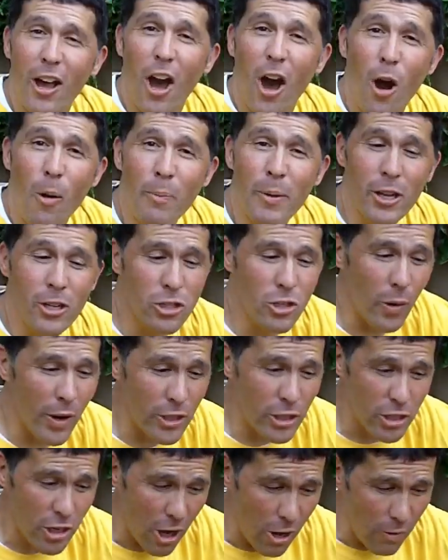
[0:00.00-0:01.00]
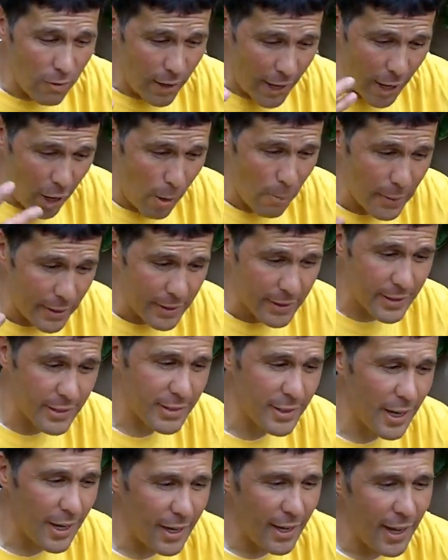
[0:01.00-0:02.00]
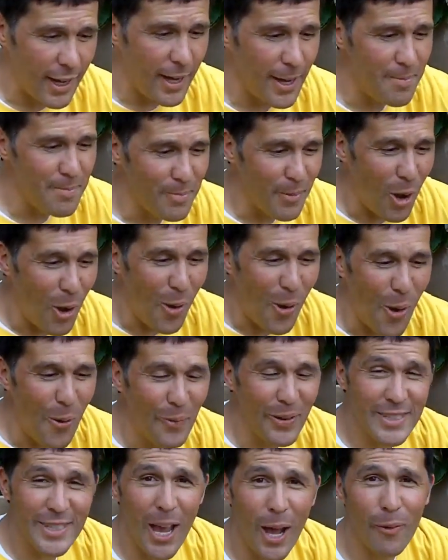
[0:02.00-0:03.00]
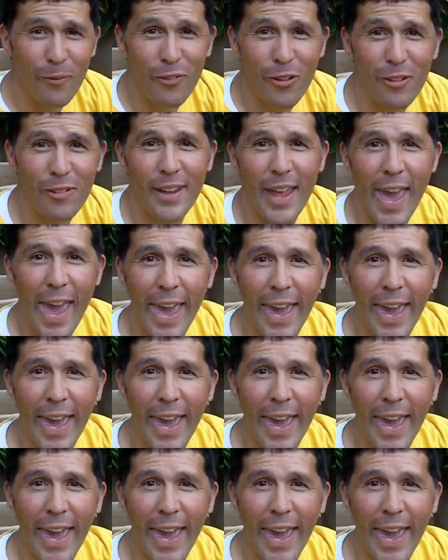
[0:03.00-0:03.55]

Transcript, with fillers: hope you enjoy the show. I hope this is, uh, um, ho- hope it's helpful.